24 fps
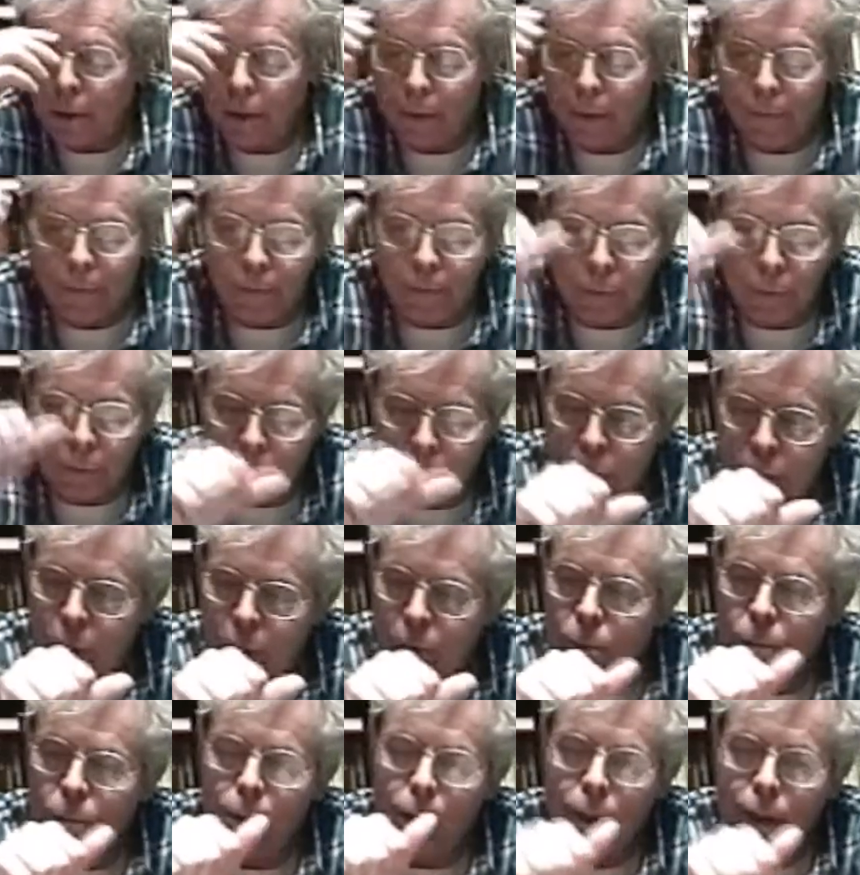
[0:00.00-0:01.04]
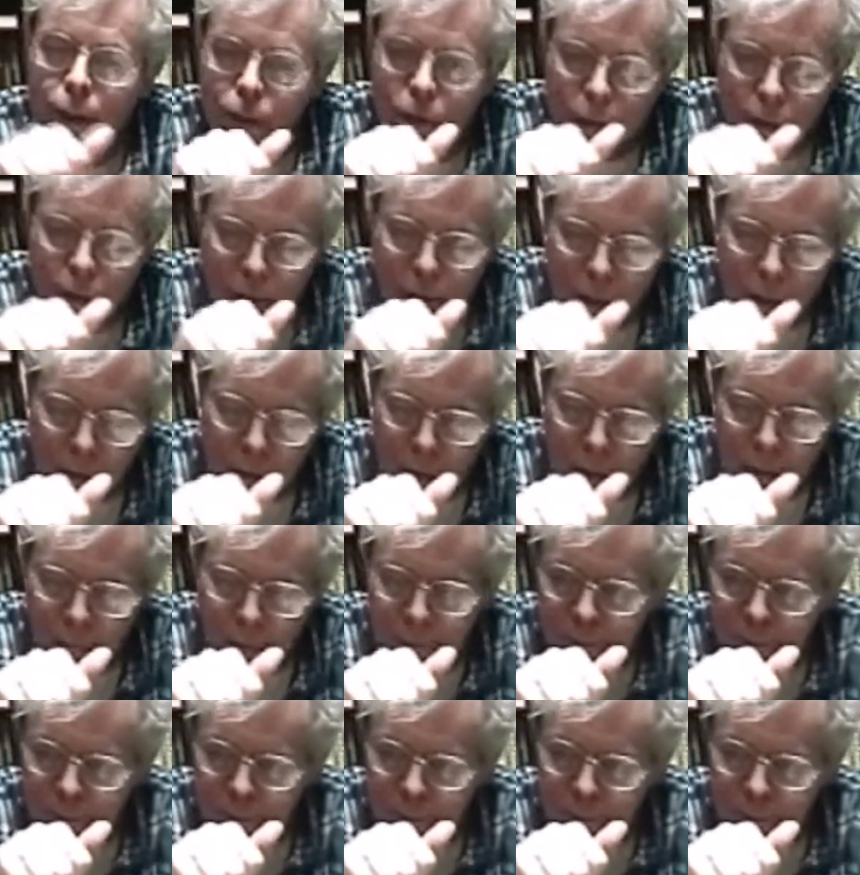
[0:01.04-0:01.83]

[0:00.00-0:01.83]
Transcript: First, religious art.